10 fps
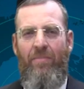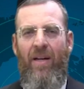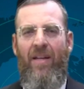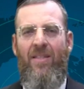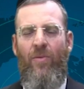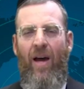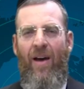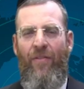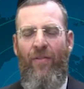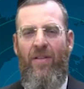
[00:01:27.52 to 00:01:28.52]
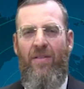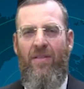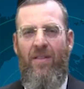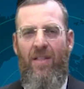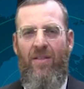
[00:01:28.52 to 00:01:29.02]
But it's a
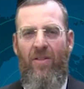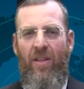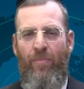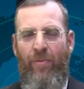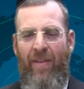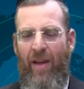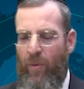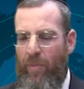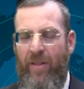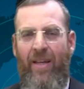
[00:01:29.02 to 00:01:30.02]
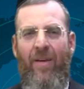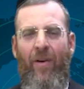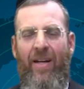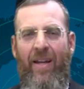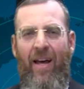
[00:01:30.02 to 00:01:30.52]
reference to the bread that we're partaking
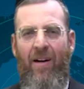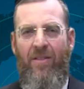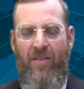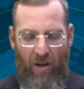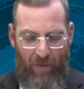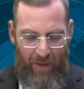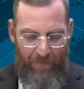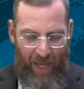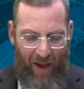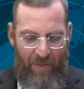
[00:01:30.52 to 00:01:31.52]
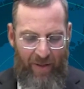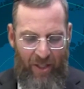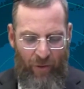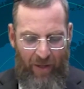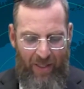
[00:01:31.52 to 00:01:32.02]
right now. So everybody
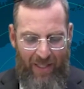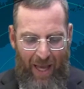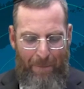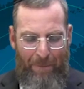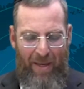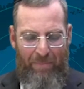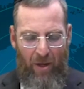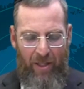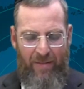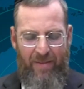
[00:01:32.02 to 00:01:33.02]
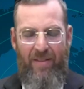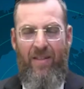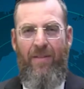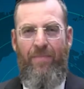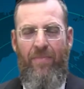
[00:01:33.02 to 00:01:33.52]
agrees,
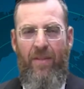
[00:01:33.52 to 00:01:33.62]
bemoitzi,